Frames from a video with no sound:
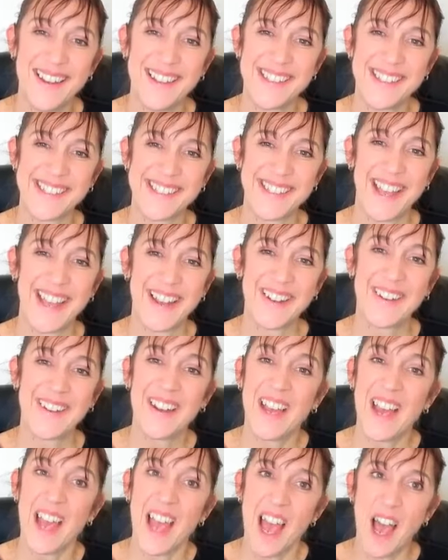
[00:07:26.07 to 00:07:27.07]
So
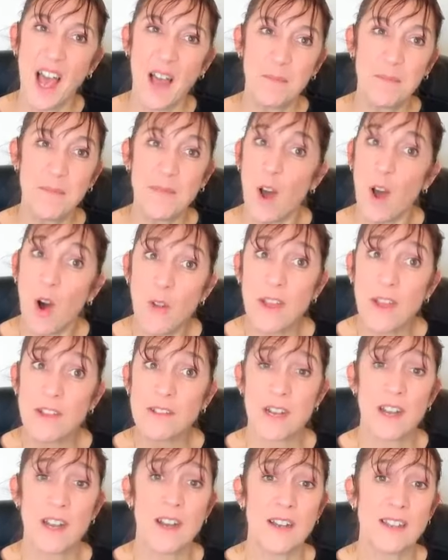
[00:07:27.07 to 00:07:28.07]
on
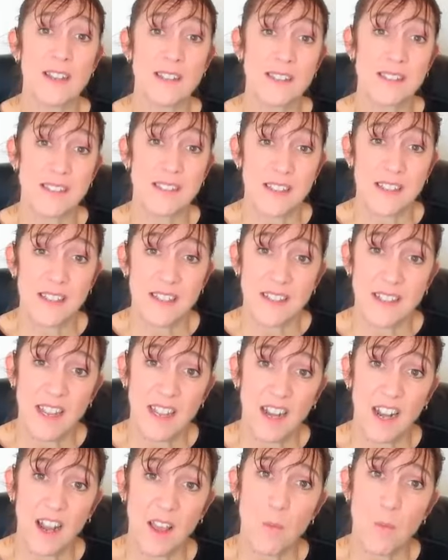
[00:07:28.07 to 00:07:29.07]
those lines,
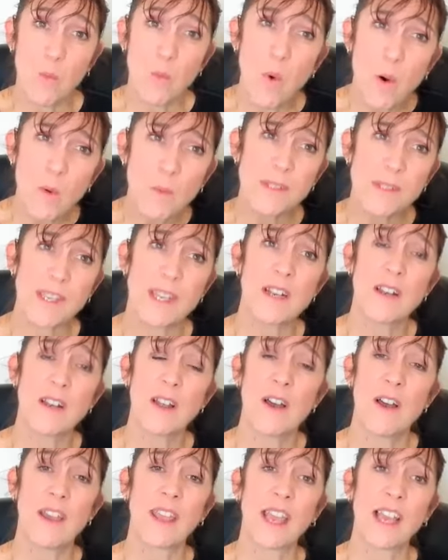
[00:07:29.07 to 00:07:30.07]
Nicola, what was it
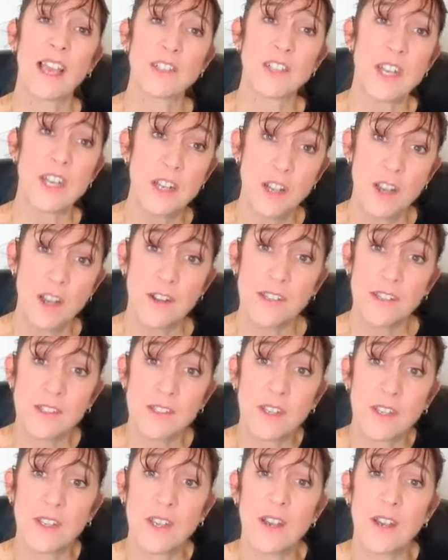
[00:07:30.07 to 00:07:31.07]
like actually learning
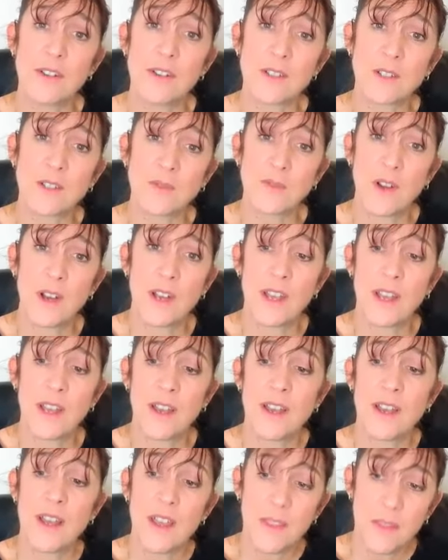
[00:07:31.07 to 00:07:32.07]
to coach
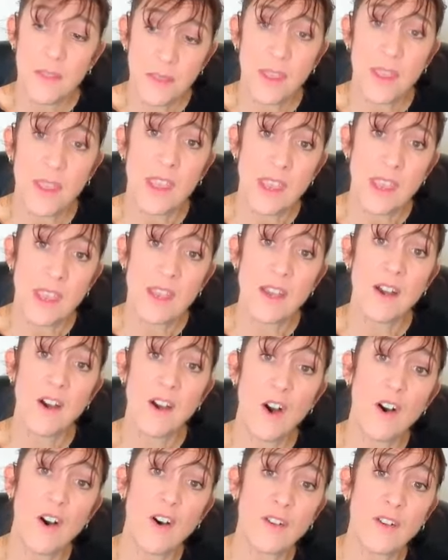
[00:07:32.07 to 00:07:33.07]
via the
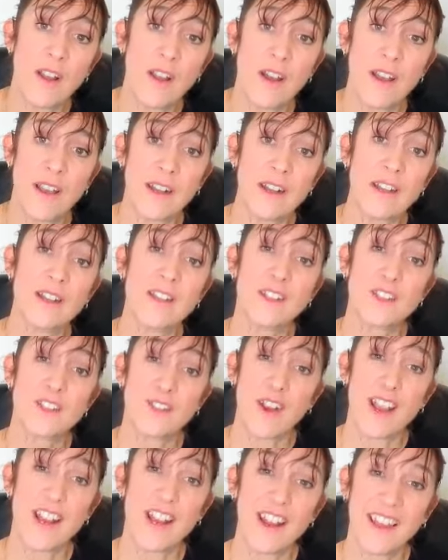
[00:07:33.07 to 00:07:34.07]
online
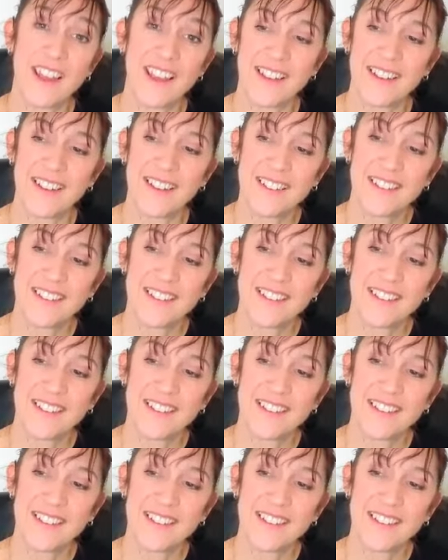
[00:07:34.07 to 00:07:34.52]
training?